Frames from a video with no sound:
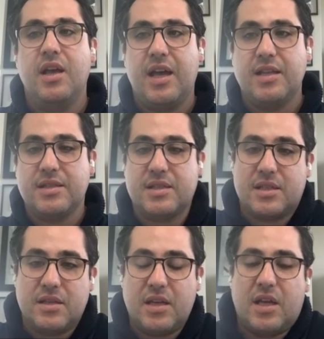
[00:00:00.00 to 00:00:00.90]
It's
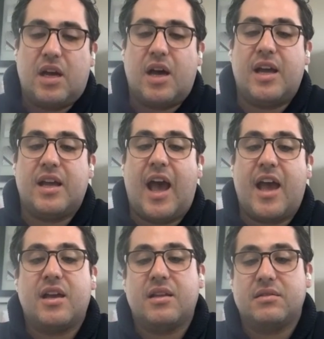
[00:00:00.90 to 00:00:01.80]

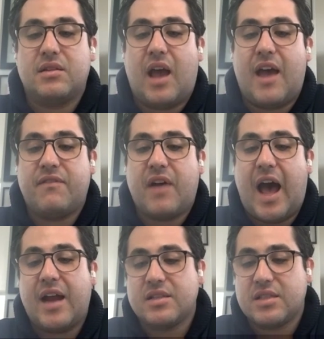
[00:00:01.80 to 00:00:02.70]
I've
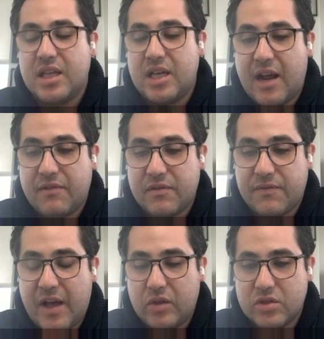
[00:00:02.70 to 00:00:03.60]
honestly never
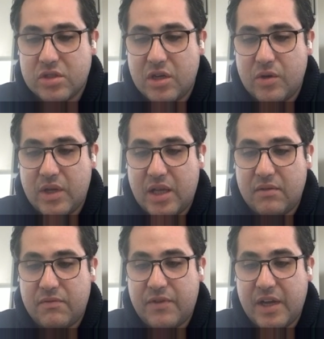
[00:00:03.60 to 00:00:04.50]
felt so
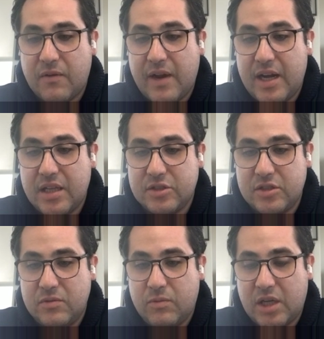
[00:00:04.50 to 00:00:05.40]
invigorated
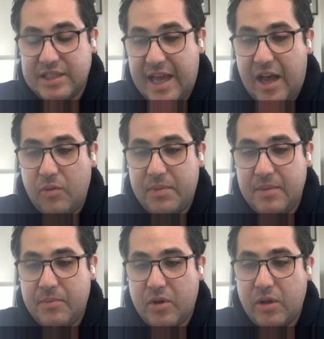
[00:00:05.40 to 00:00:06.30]
to want to help
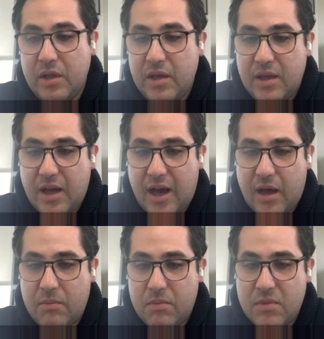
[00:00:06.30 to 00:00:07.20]
people.
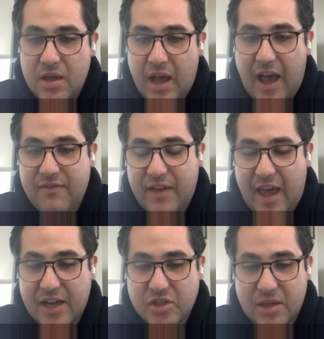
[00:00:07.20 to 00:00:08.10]
I've
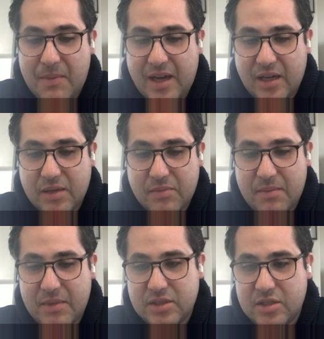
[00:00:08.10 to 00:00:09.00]
actually made a
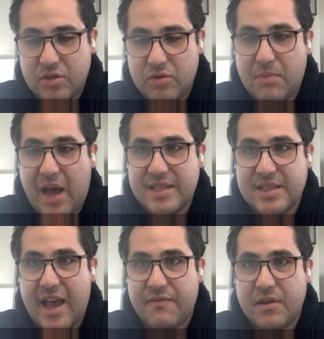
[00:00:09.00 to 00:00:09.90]
commitment to my
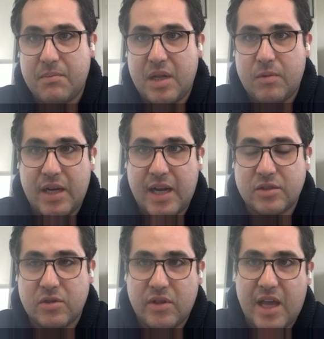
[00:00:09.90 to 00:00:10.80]
staff in Midway
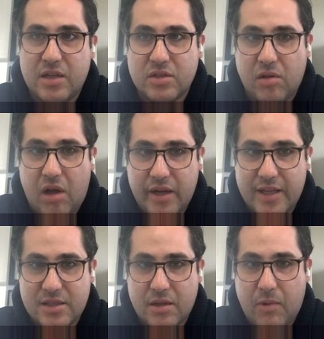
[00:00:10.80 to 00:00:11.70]
Dental that as long
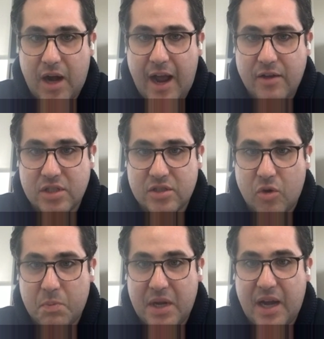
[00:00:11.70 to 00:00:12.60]
as the warehouse is
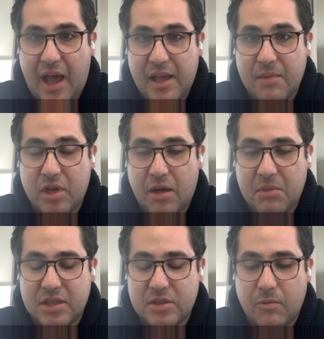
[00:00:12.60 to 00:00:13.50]
open, I am
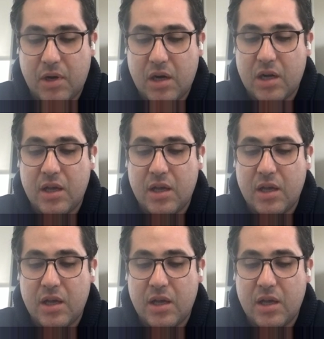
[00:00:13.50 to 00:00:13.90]
coming to work.